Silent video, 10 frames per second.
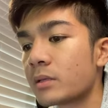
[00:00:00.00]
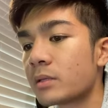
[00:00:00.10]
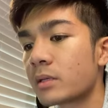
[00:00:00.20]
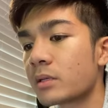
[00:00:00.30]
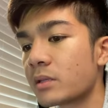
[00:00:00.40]

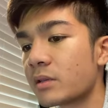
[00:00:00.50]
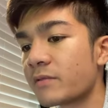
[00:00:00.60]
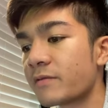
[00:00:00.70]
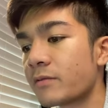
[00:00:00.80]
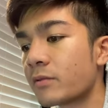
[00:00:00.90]

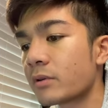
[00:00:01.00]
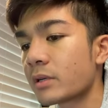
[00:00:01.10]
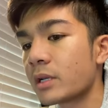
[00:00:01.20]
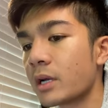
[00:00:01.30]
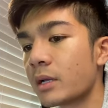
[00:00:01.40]
64
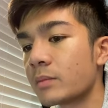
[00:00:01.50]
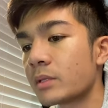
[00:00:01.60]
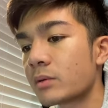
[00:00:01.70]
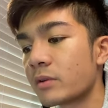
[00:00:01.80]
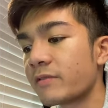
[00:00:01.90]
times
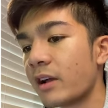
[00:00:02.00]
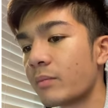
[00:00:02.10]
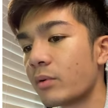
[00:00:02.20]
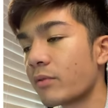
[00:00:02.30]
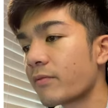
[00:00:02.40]

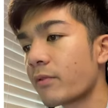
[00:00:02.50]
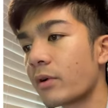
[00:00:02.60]
25.4.